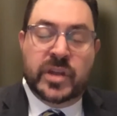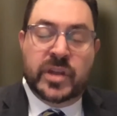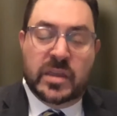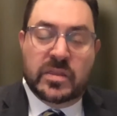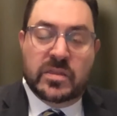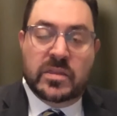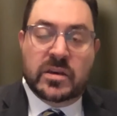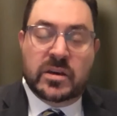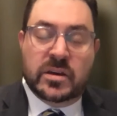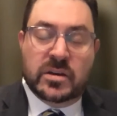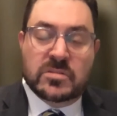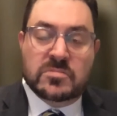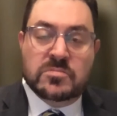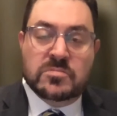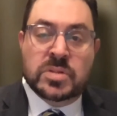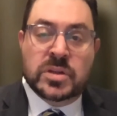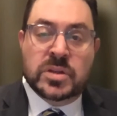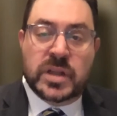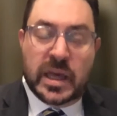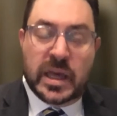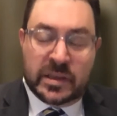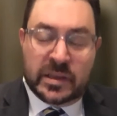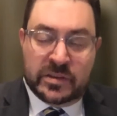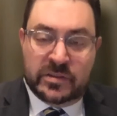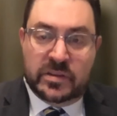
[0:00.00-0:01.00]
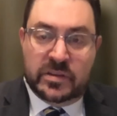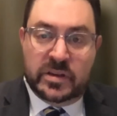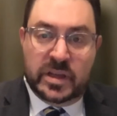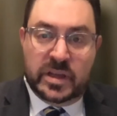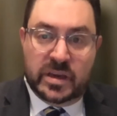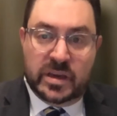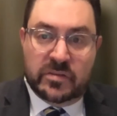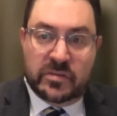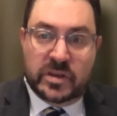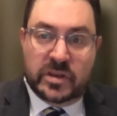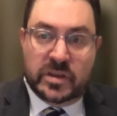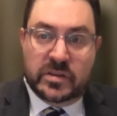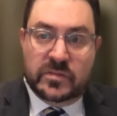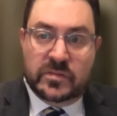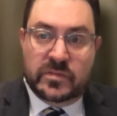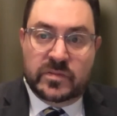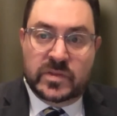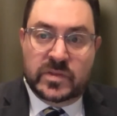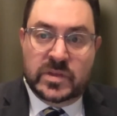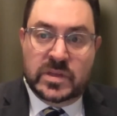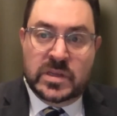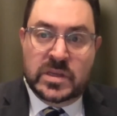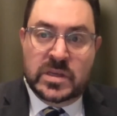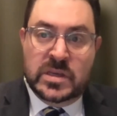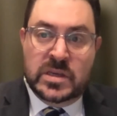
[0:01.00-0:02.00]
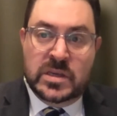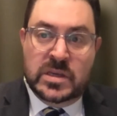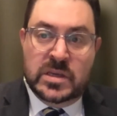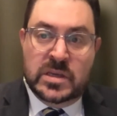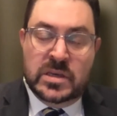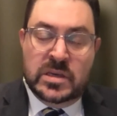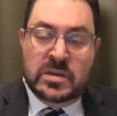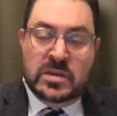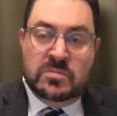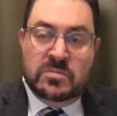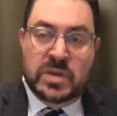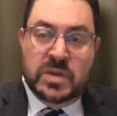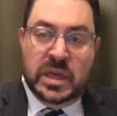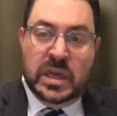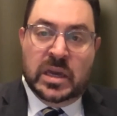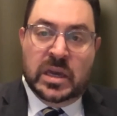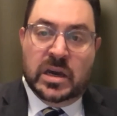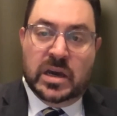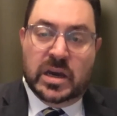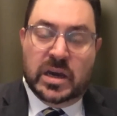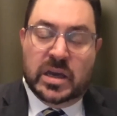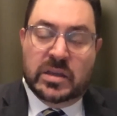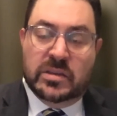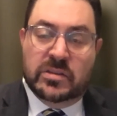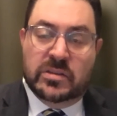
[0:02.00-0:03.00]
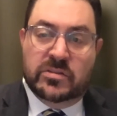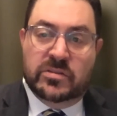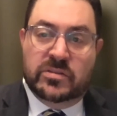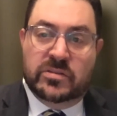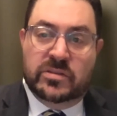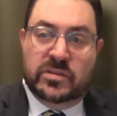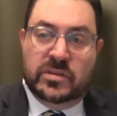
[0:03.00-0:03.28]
the complexity of it. Because,